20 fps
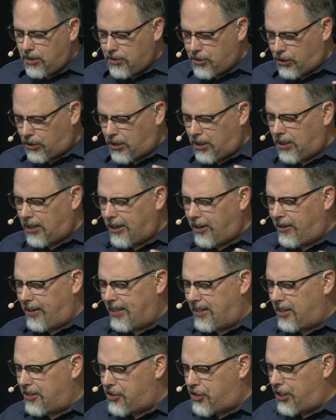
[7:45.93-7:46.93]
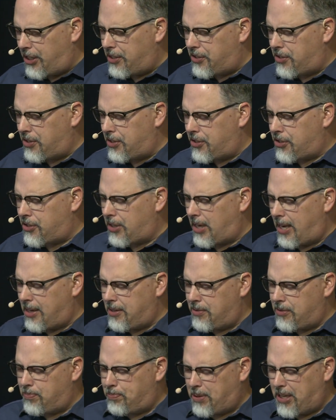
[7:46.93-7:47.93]
to clarity that Jesus
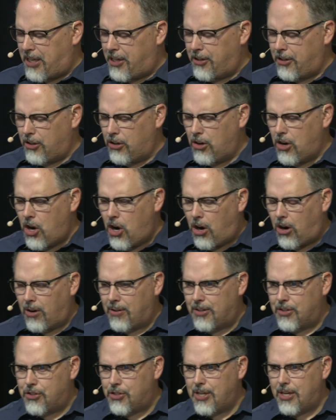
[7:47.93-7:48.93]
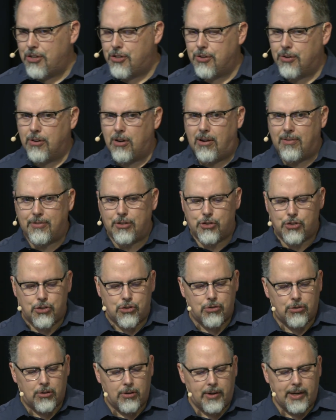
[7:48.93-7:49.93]
and Peter are the center of the
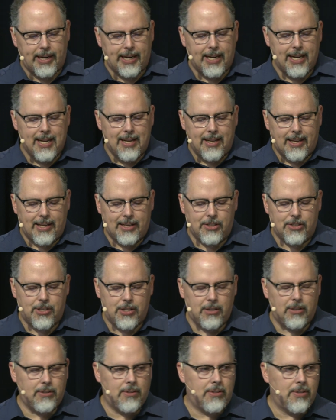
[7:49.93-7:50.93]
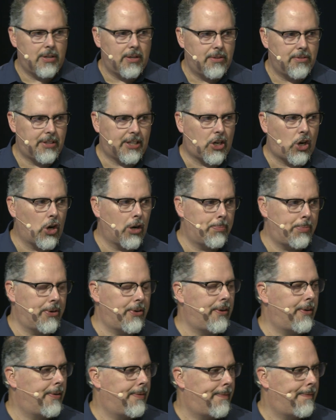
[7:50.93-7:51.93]
story until the
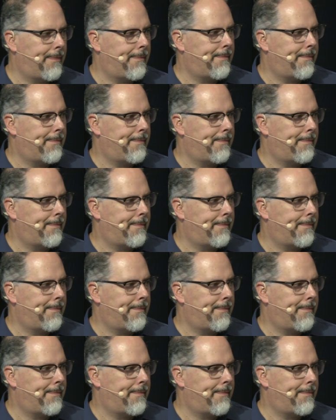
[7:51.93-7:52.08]
carpenter